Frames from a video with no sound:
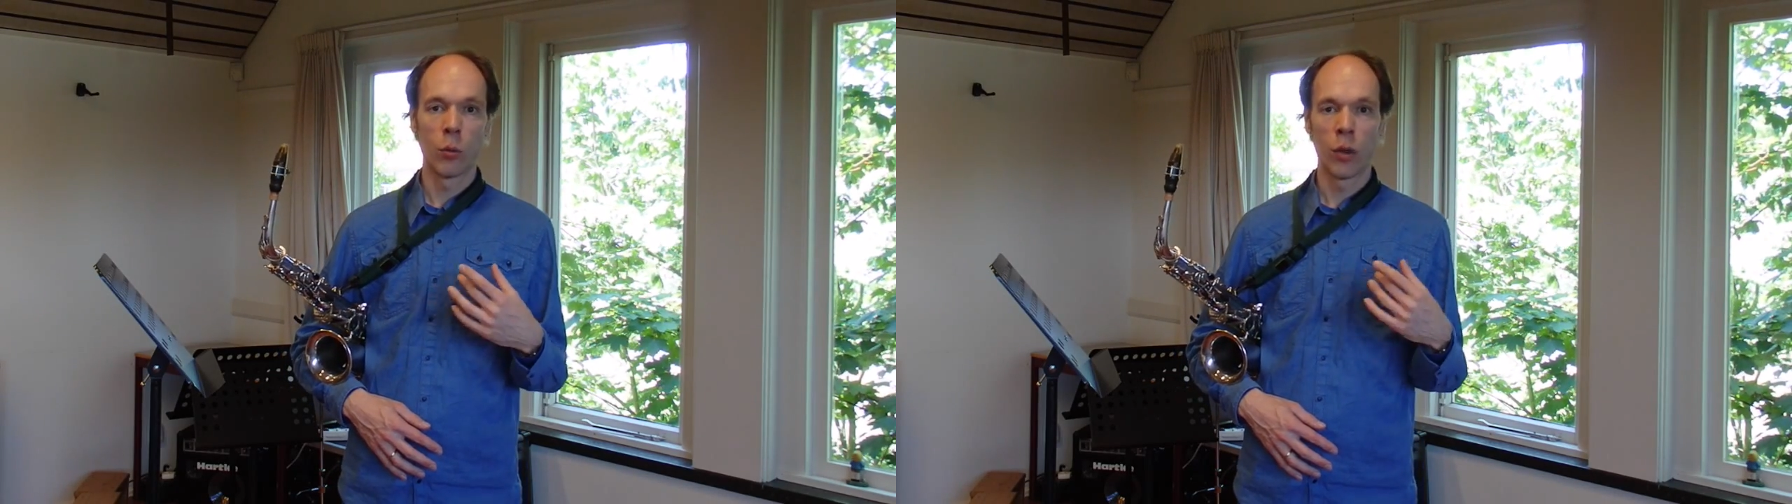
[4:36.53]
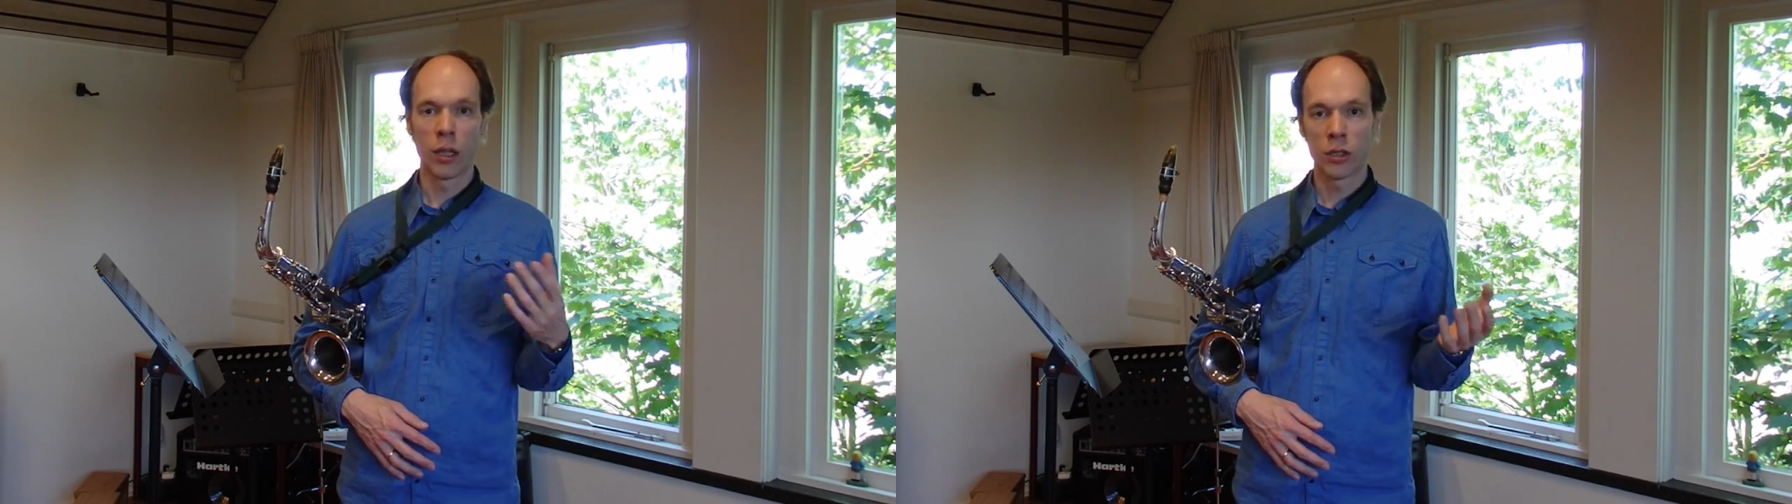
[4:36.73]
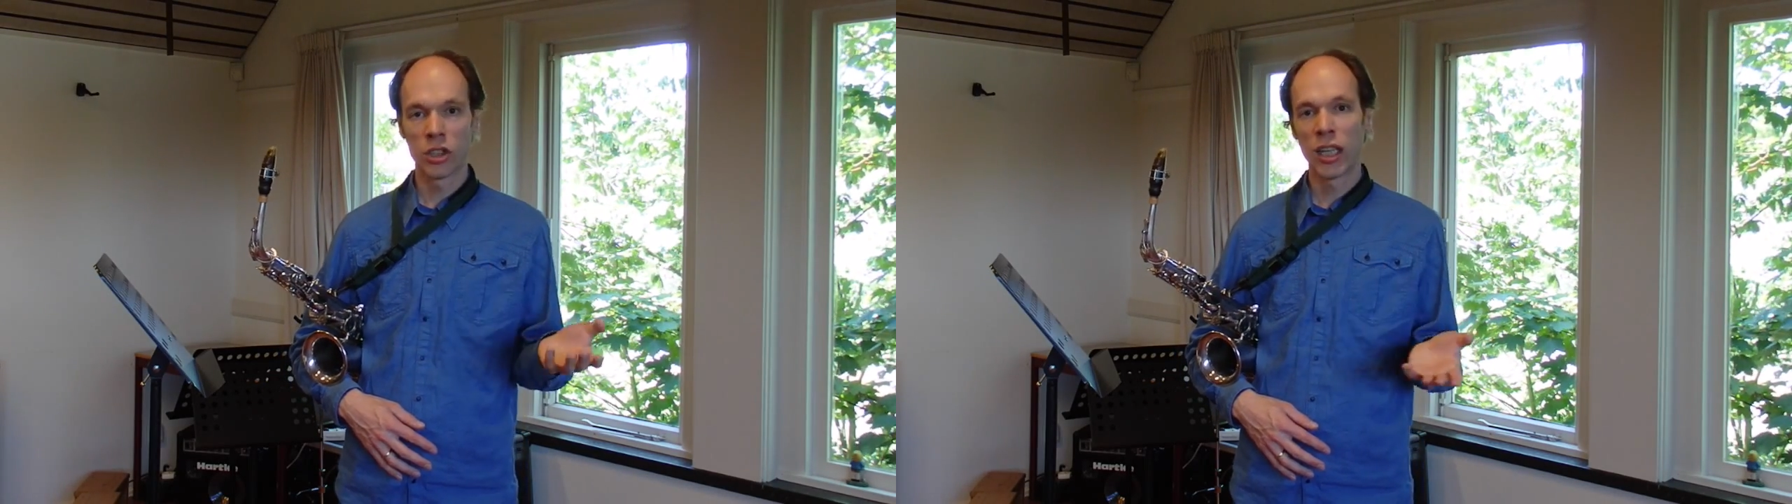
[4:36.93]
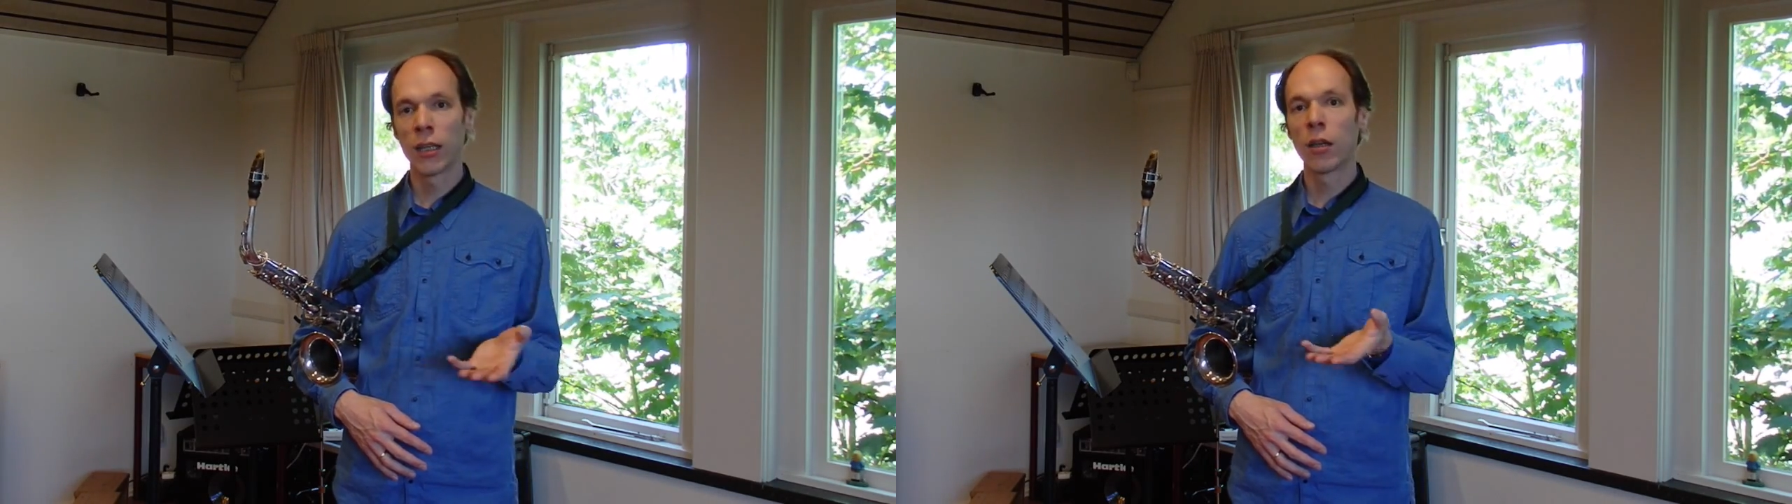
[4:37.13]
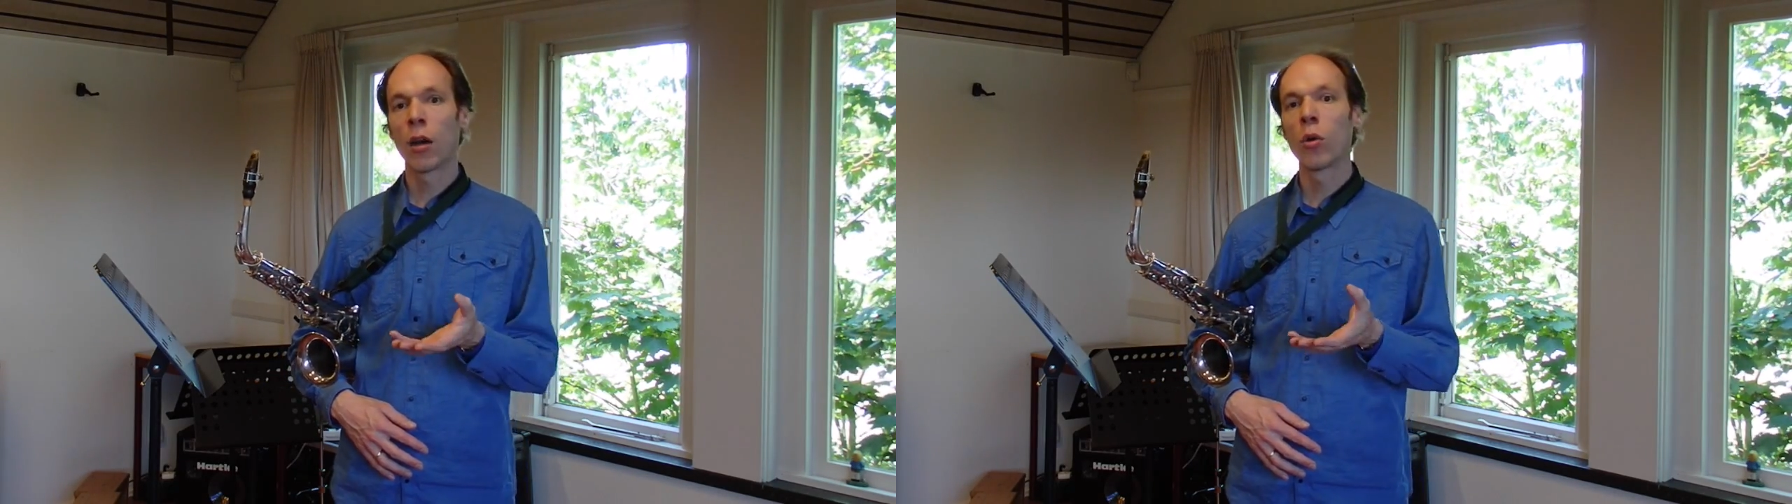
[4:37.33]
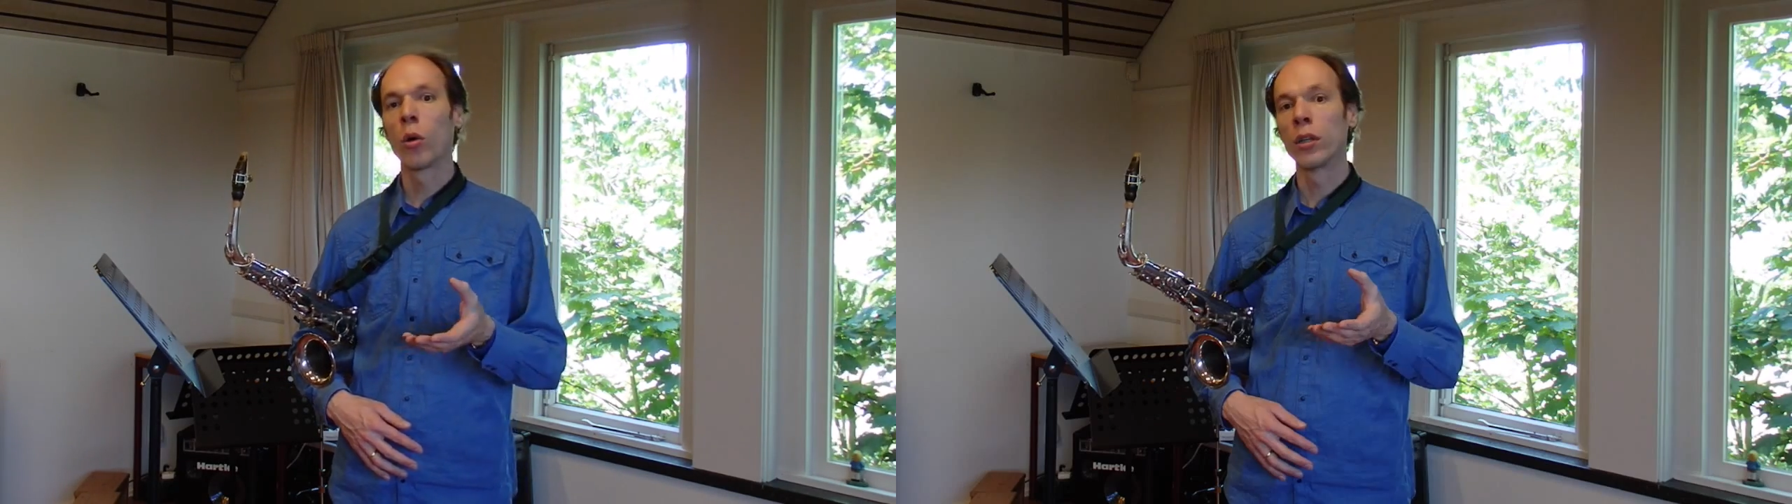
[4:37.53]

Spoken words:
with a crescendo